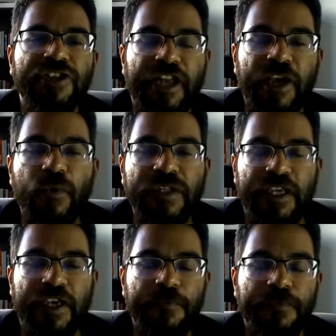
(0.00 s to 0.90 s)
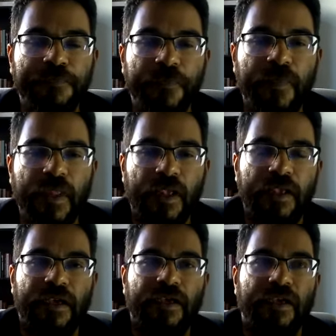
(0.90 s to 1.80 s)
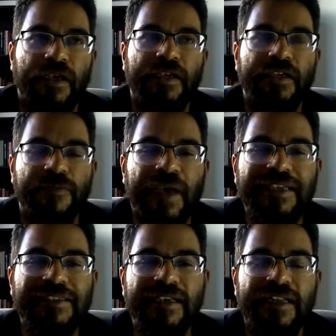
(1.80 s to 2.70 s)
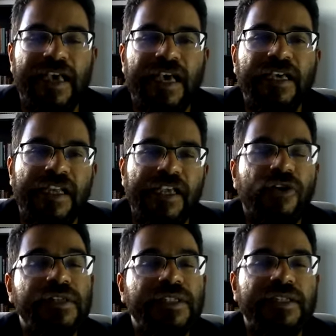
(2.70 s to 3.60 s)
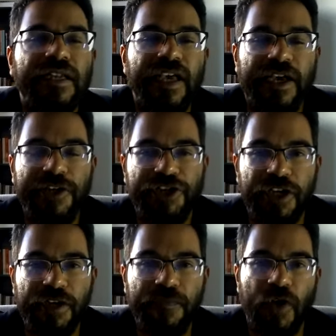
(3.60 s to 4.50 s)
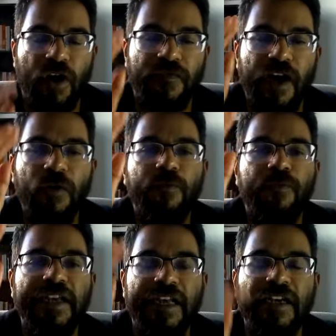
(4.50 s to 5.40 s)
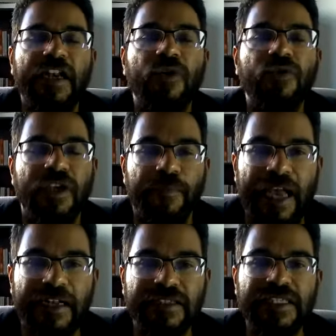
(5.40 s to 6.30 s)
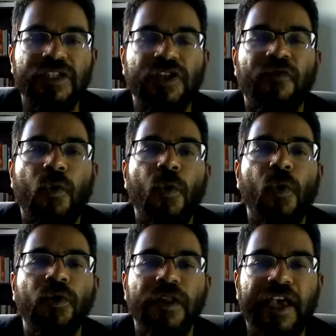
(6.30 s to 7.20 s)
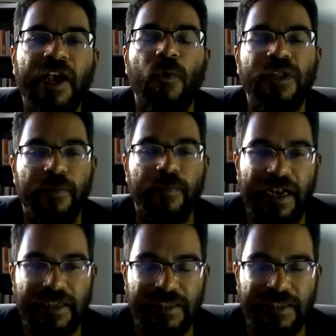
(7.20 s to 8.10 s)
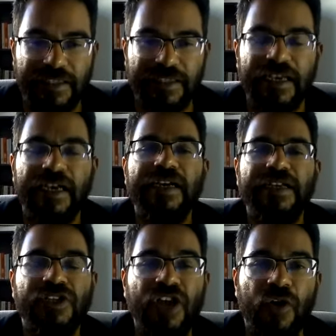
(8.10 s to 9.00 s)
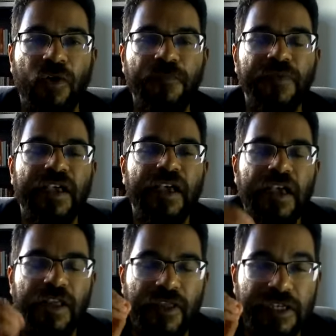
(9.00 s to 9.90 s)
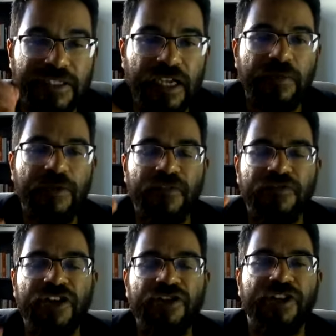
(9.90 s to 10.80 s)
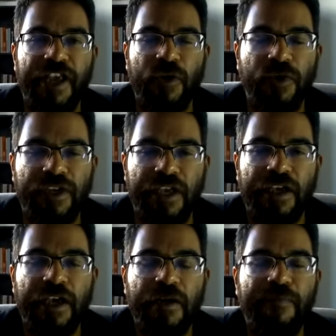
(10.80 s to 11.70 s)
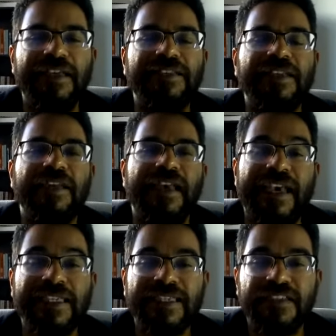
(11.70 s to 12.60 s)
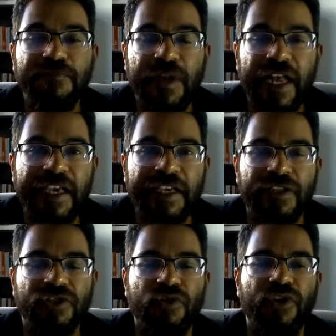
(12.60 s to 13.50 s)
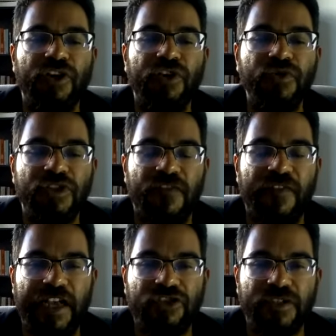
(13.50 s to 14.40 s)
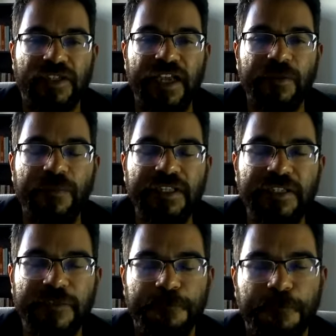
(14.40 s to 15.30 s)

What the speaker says: in equity is basically a reconciliation of opening and closing balances of all equity balances. So the statement of change in equity basically explains to the users of financial statements.